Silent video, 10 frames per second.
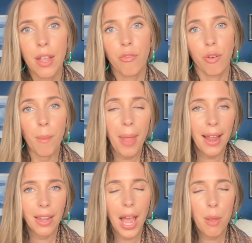from
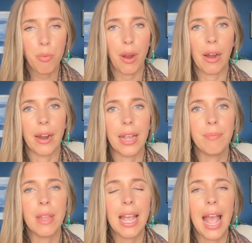that library.
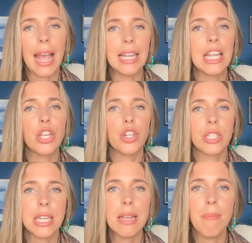And then your
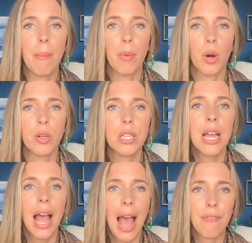team members
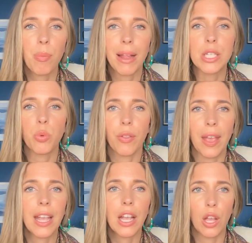have a place where
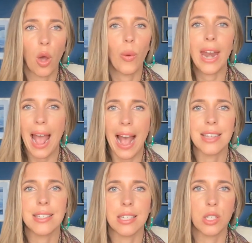they can go and
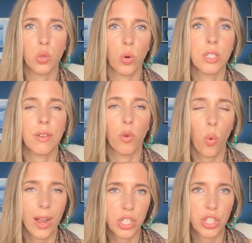ask these sorts of
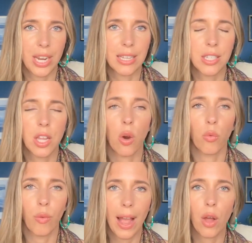questions
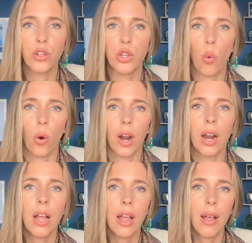around your
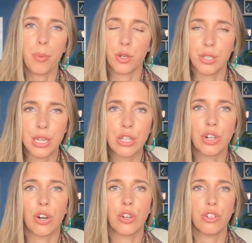
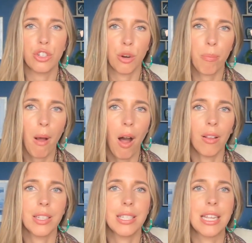procedures, your
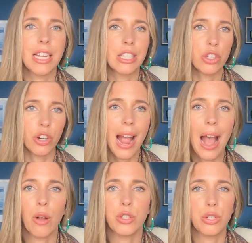policies, your
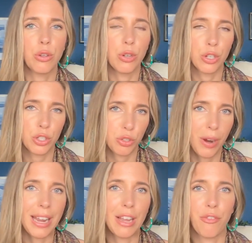how-to, your
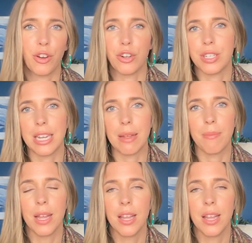training for your team.